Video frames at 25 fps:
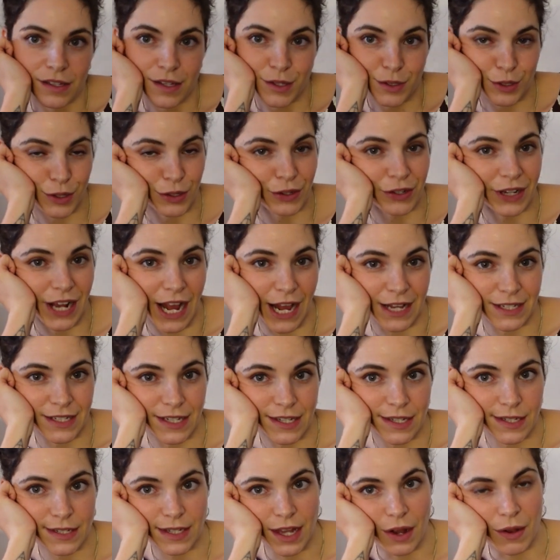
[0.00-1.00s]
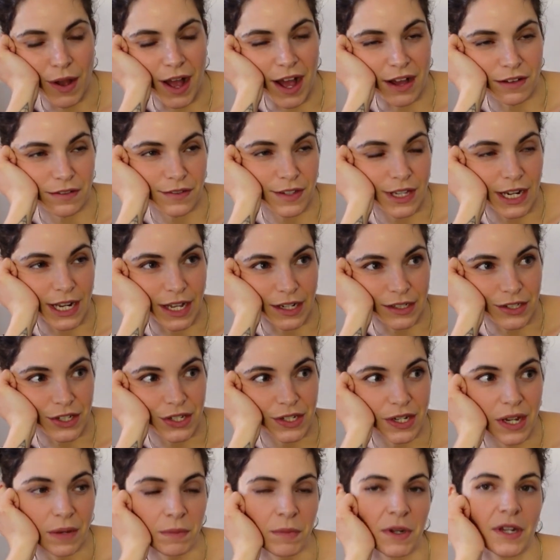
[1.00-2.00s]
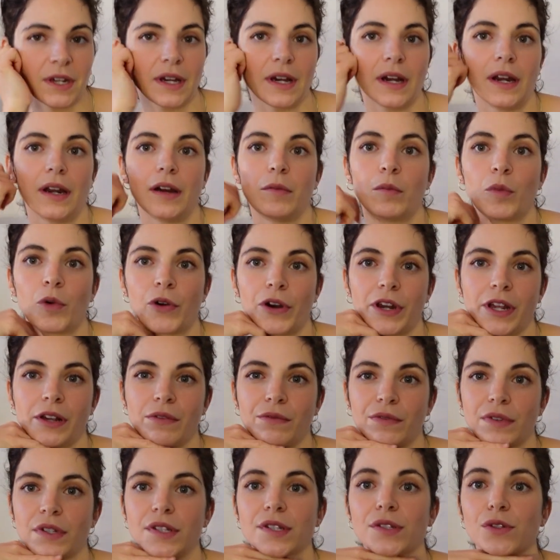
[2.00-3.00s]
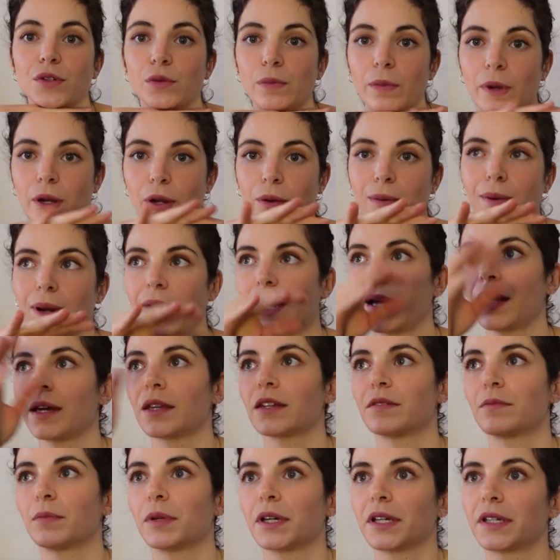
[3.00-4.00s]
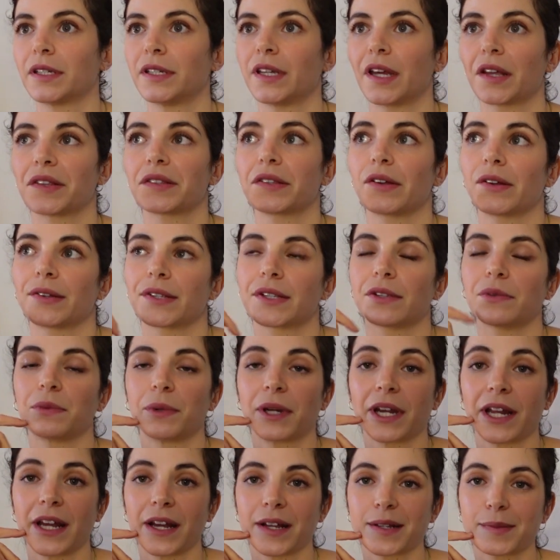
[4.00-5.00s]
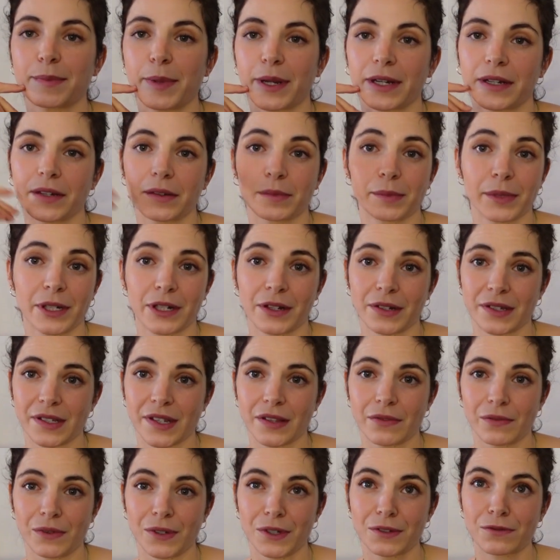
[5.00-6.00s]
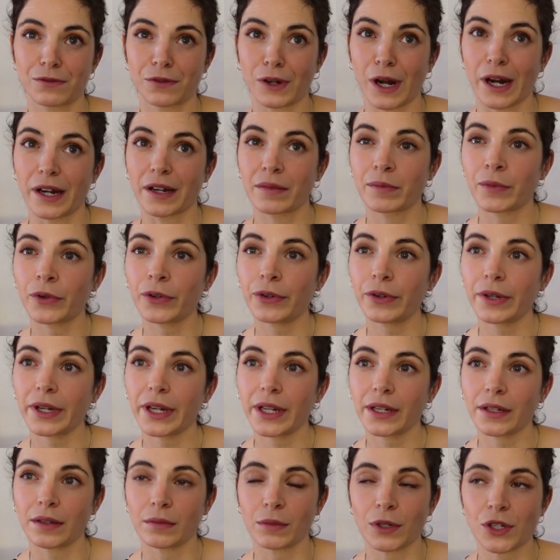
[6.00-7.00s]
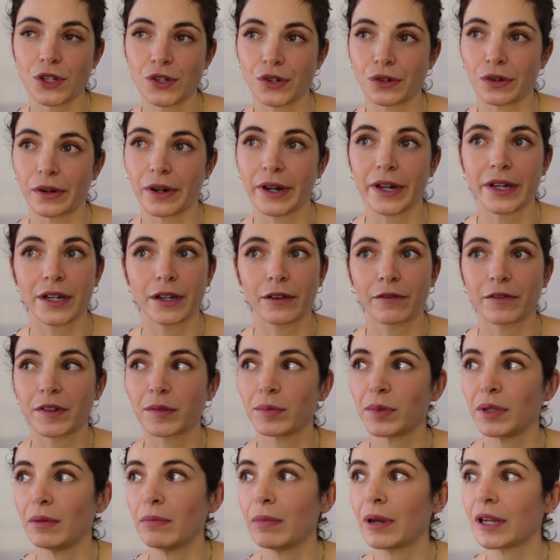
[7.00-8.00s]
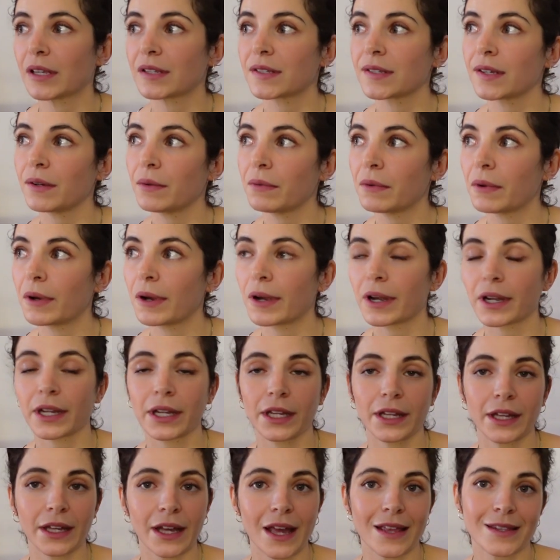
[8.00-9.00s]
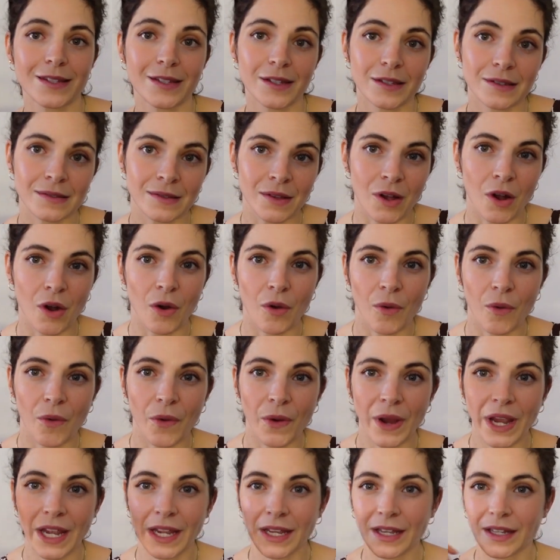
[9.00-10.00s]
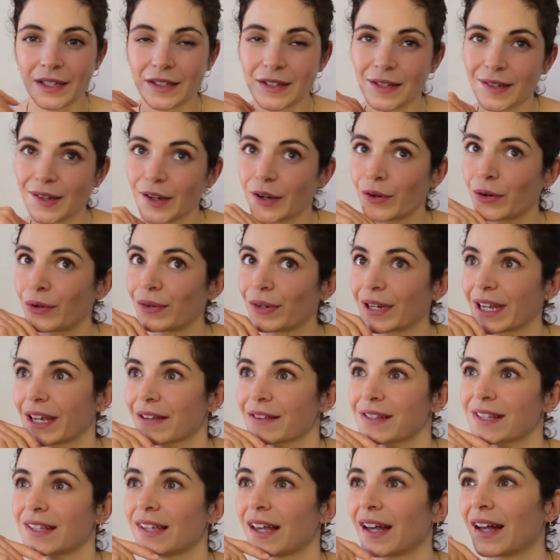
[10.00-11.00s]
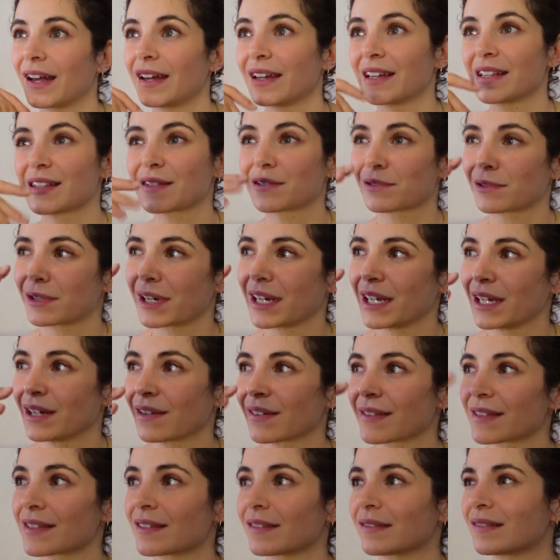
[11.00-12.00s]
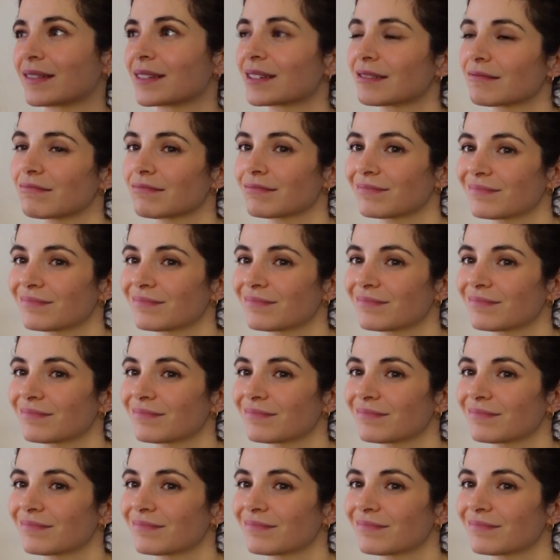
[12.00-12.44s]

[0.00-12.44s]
So you guys, it's now after lunchtime. The morning was super quiet, but that's also what I expected because it was Friday morning. The majority of the people are still working. It's snowing, it's cold outside, it's gray outside.